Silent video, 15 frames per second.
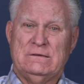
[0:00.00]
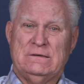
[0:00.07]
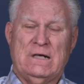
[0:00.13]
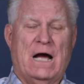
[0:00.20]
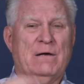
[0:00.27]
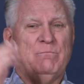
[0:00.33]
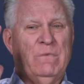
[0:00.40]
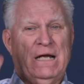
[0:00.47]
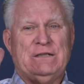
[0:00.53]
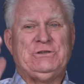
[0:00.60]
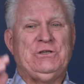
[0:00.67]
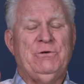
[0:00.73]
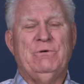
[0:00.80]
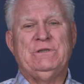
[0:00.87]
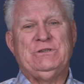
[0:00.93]
God
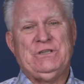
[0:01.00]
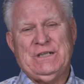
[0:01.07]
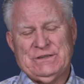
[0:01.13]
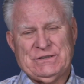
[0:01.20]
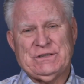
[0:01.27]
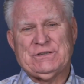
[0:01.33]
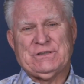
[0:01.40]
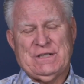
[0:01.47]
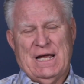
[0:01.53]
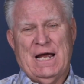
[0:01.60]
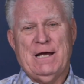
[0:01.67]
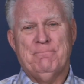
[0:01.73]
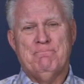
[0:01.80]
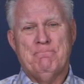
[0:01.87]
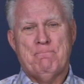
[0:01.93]
bless you in Jesus'
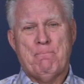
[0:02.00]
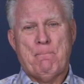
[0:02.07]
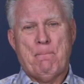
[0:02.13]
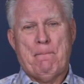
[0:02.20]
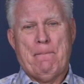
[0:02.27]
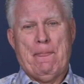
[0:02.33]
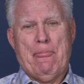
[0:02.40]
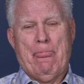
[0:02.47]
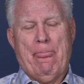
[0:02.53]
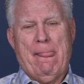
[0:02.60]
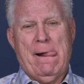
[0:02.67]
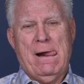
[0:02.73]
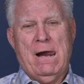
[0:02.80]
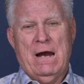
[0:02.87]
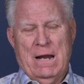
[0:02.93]
name.
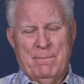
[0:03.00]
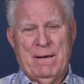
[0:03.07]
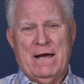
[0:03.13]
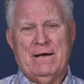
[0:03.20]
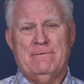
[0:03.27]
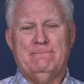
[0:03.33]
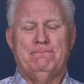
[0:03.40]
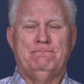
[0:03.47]
Amen.